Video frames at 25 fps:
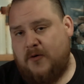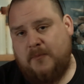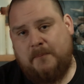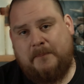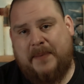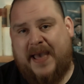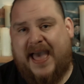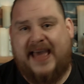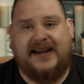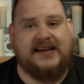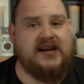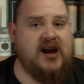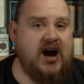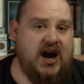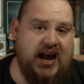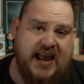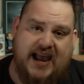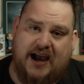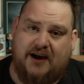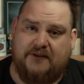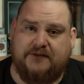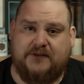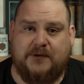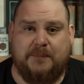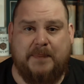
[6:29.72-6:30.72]
bad guy
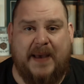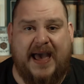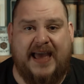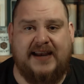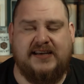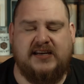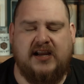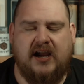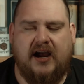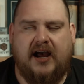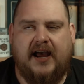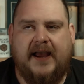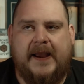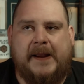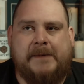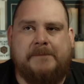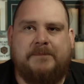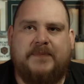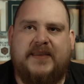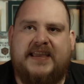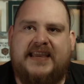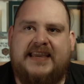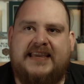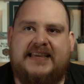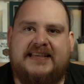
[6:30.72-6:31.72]
after bad guy,
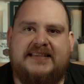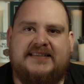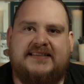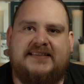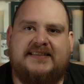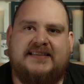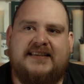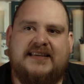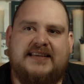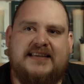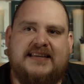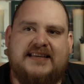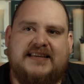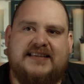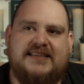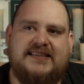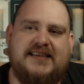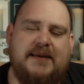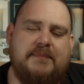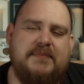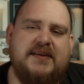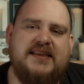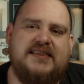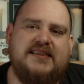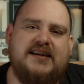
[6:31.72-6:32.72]
is
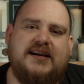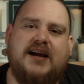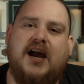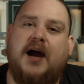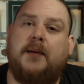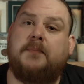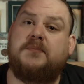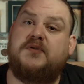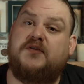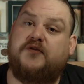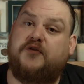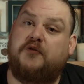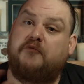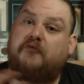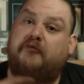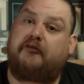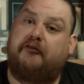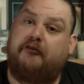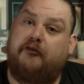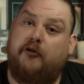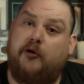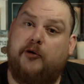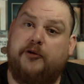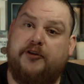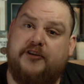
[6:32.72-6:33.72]
something that comes from
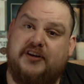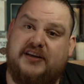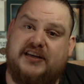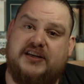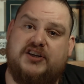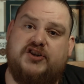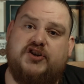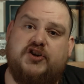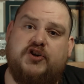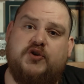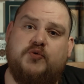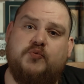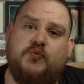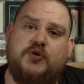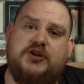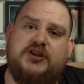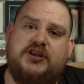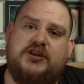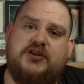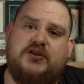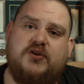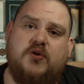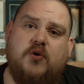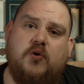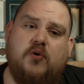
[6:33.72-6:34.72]
4th edition, which
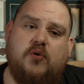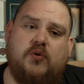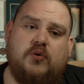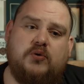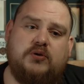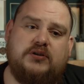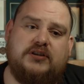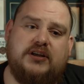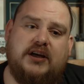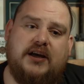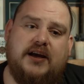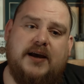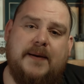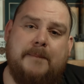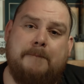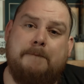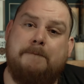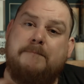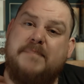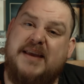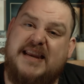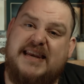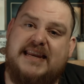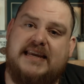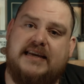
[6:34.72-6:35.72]
is called
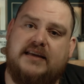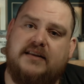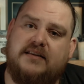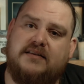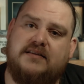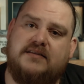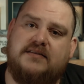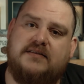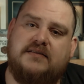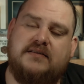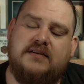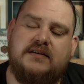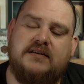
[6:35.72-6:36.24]
Minions.